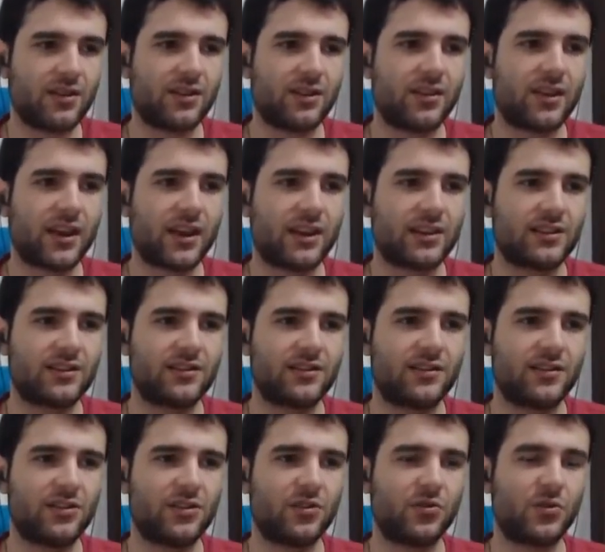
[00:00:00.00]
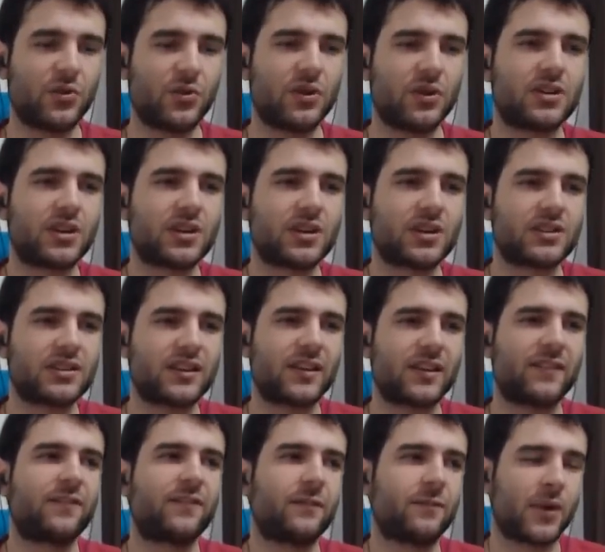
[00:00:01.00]
that you really did
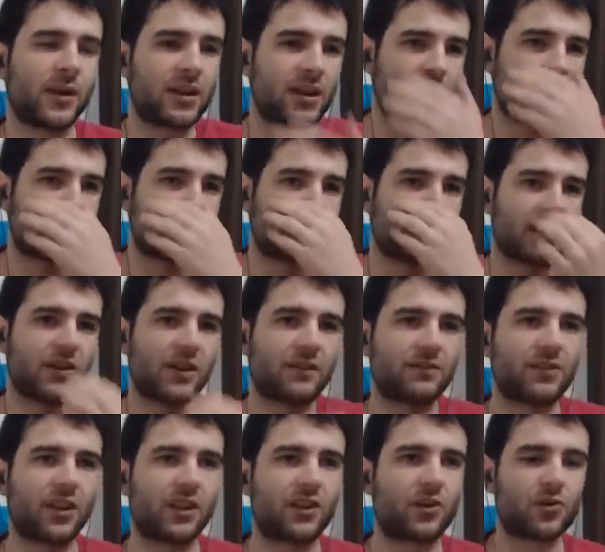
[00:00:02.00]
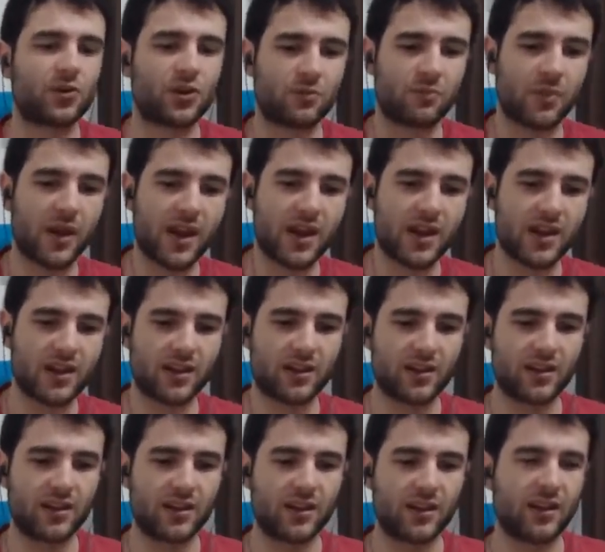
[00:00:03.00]
send money, but then you have to like go to the
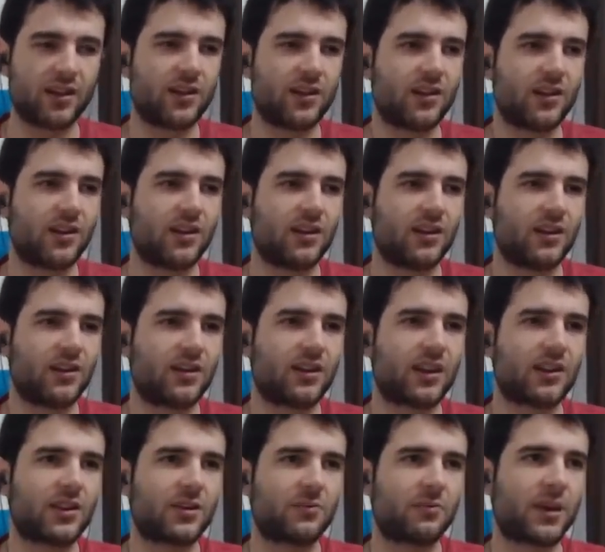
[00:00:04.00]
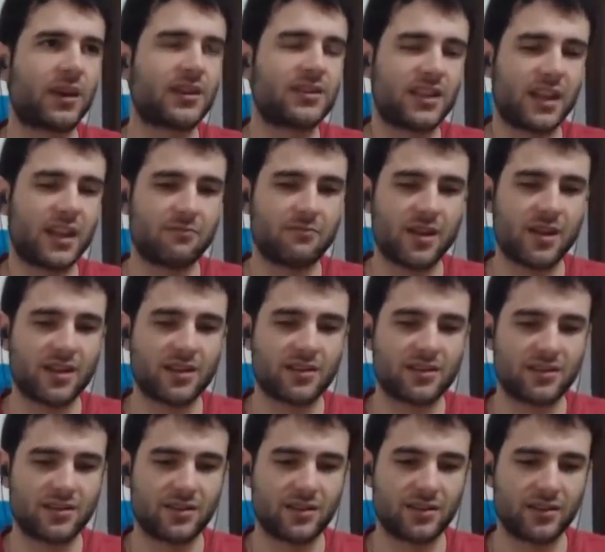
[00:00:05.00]
bank, get the bank
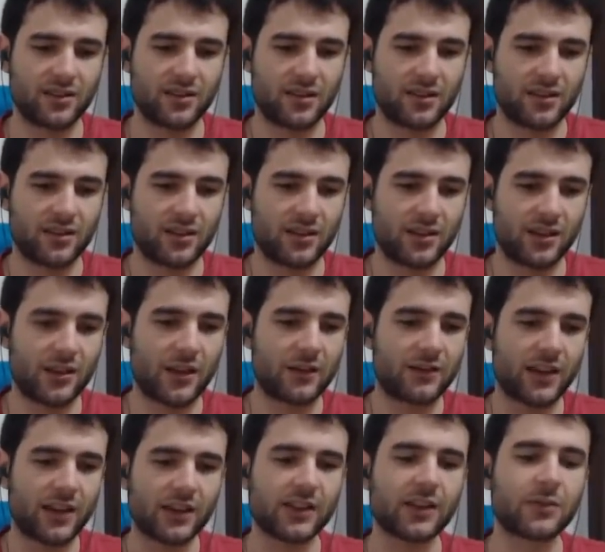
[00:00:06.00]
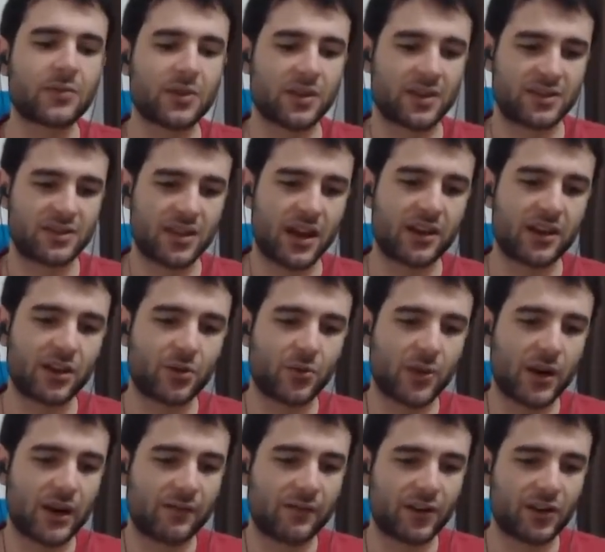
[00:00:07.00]
statements, you have to get them to sign it or
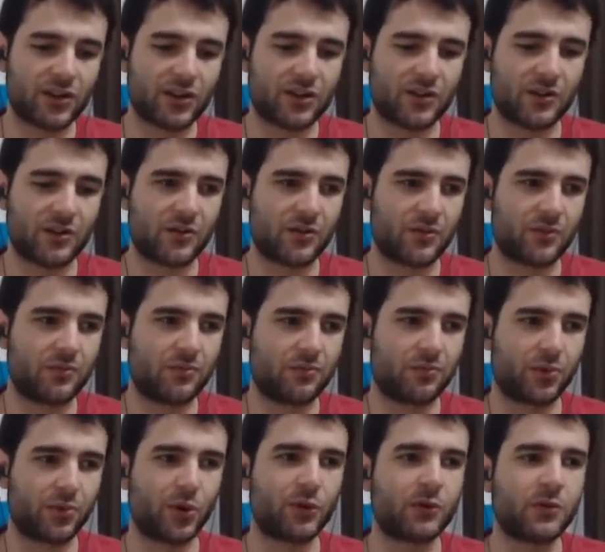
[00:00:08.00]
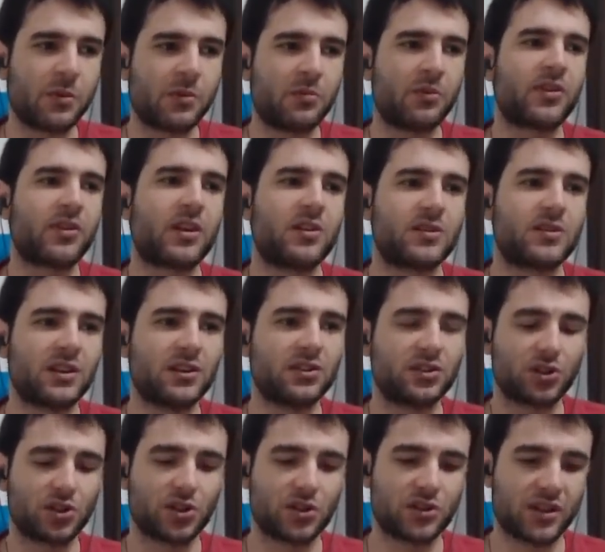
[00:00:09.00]
whatever to prove to people that you didn't
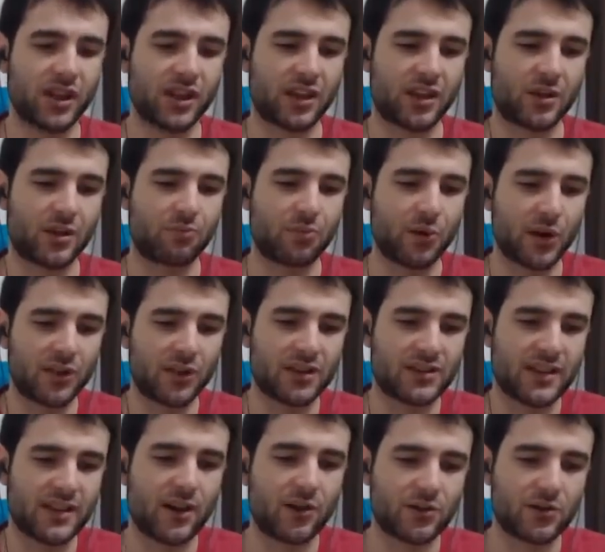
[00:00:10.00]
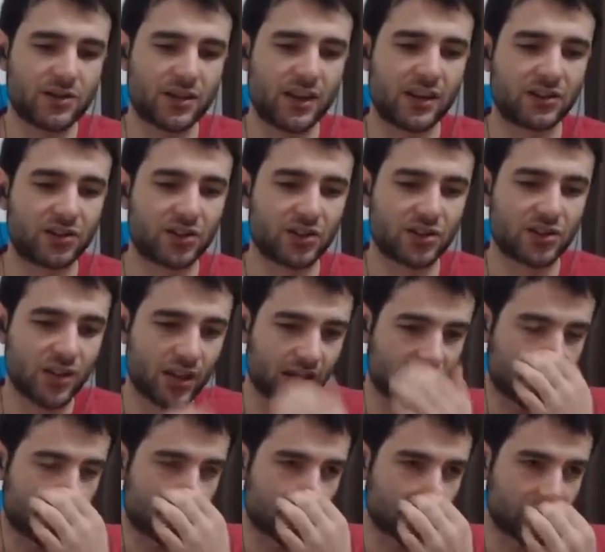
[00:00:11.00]
just like print this out and just
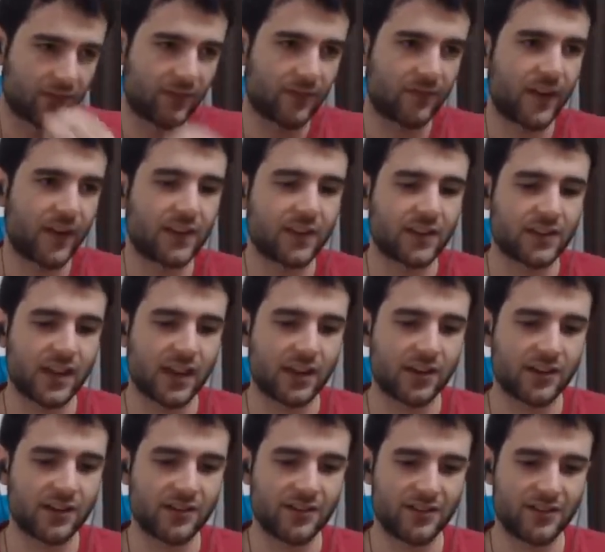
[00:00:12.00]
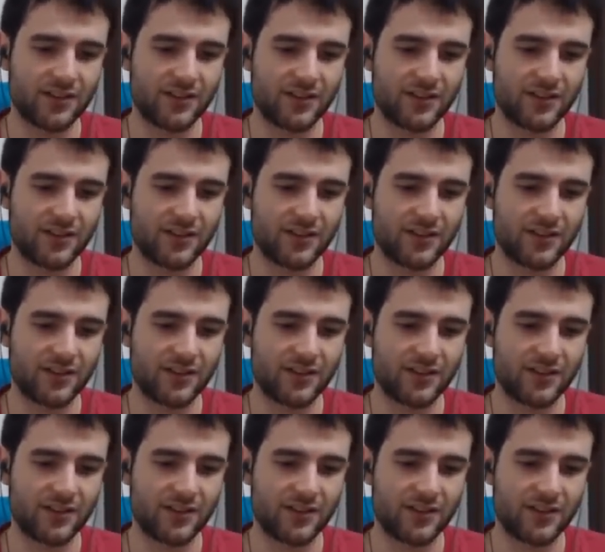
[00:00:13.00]
like fake the data,